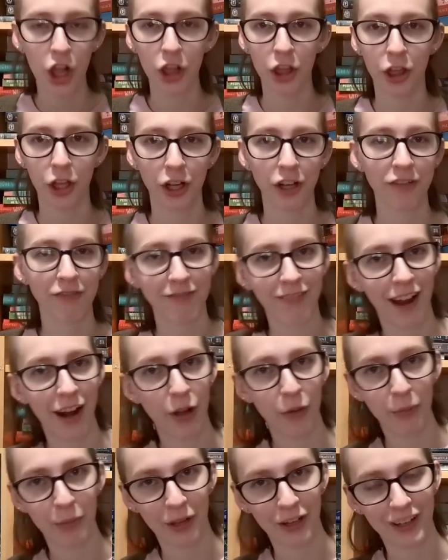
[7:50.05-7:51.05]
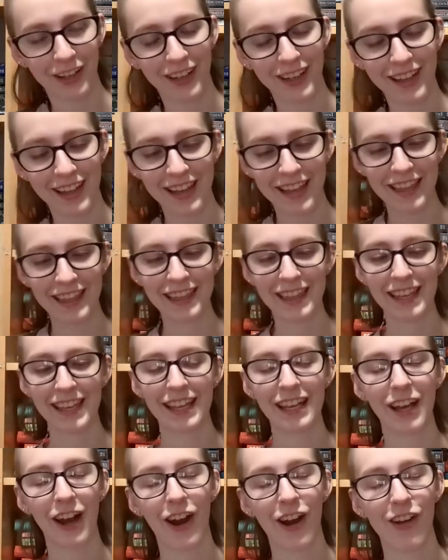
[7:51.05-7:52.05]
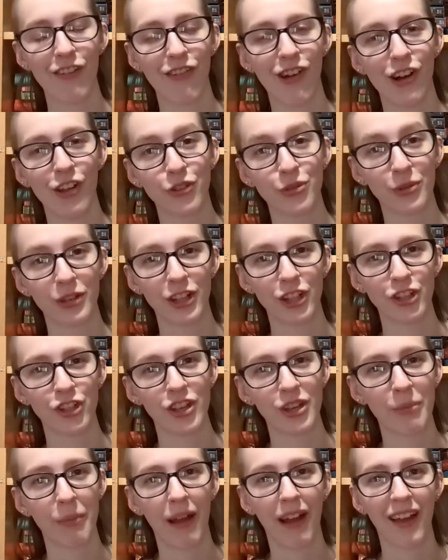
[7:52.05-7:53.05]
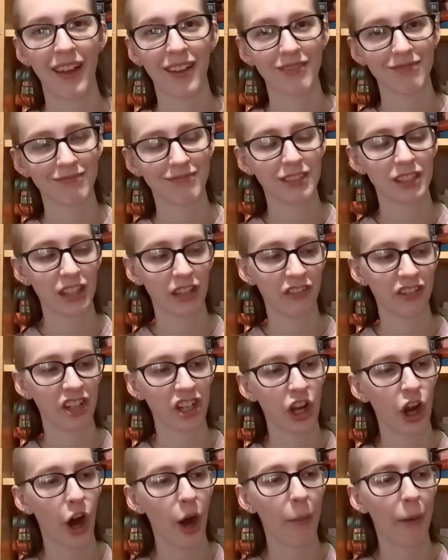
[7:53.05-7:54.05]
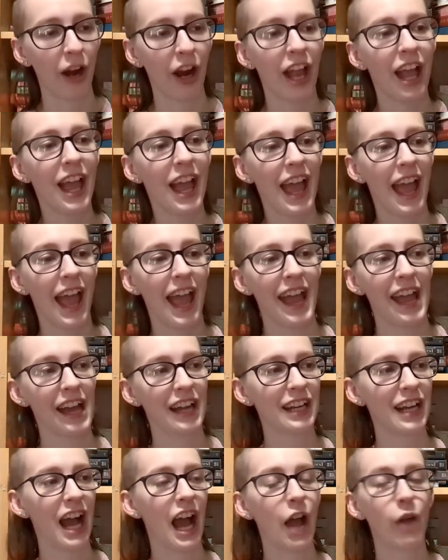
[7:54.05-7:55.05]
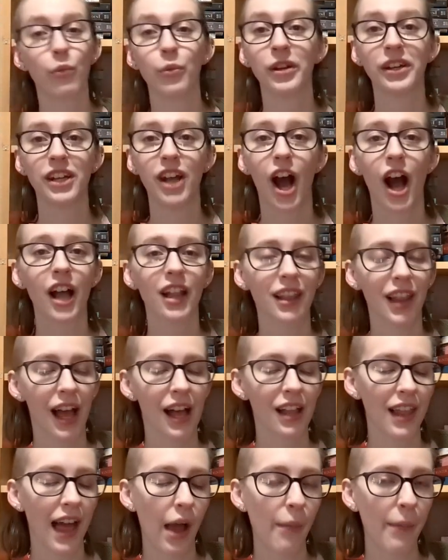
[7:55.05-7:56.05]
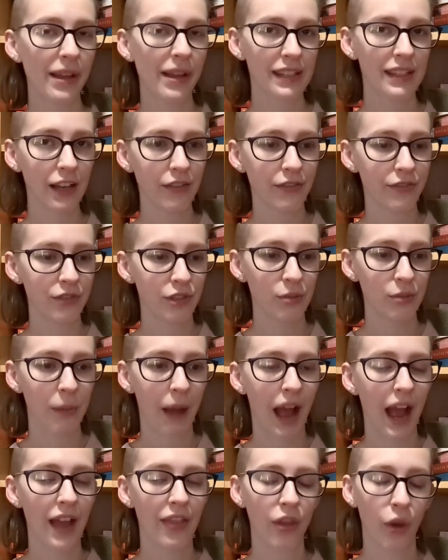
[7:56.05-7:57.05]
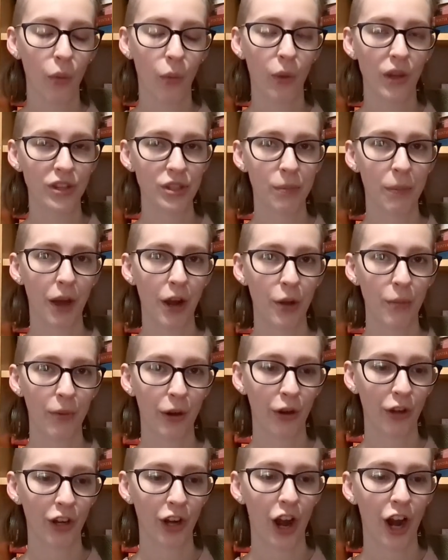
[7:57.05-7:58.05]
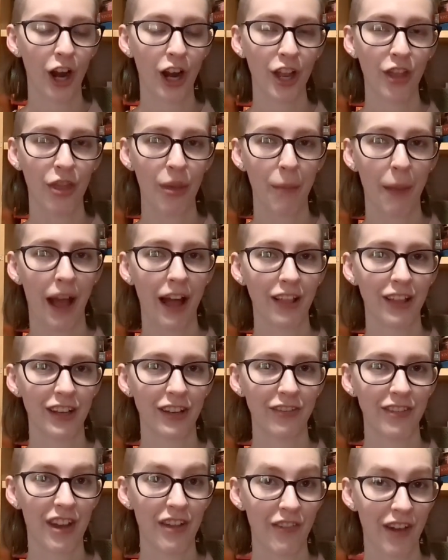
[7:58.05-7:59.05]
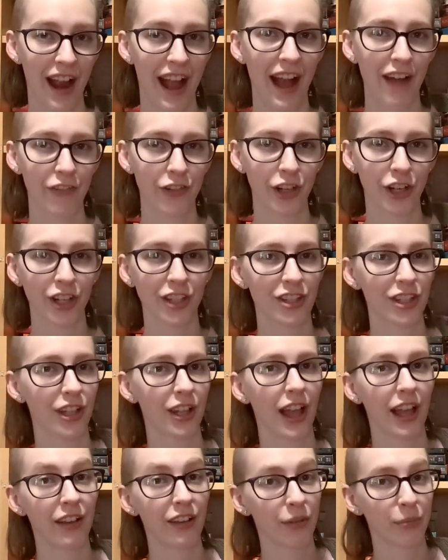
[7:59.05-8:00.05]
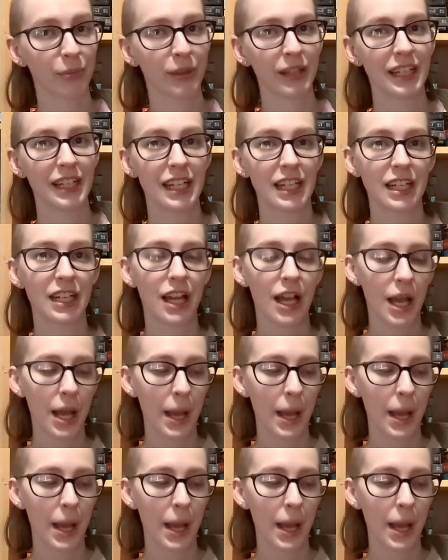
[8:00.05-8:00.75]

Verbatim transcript: third and final book in the Caraval trilogy by Stephanie Garber. And I would not allow myself to buy the Once Upon a Broken Heart and the Ballad of Never After until I completed